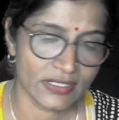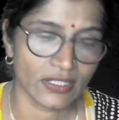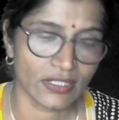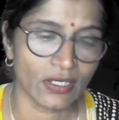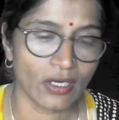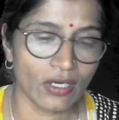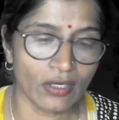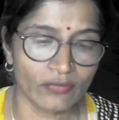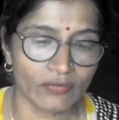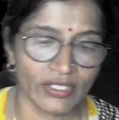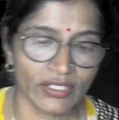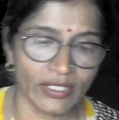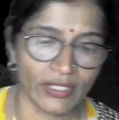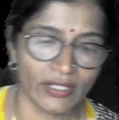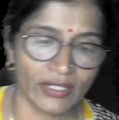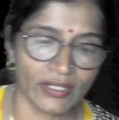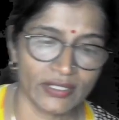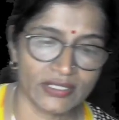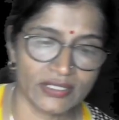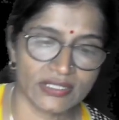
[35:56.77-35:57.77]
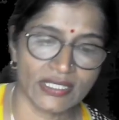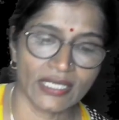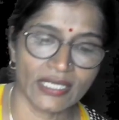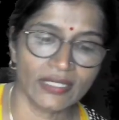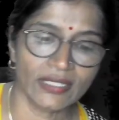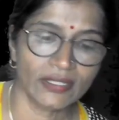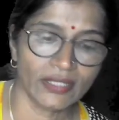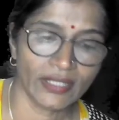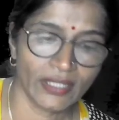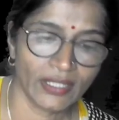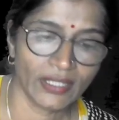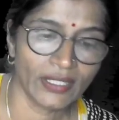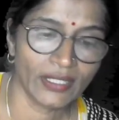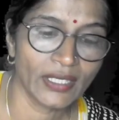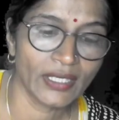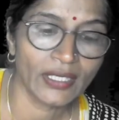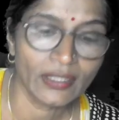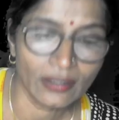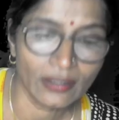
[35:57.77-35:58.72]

of the air is that air,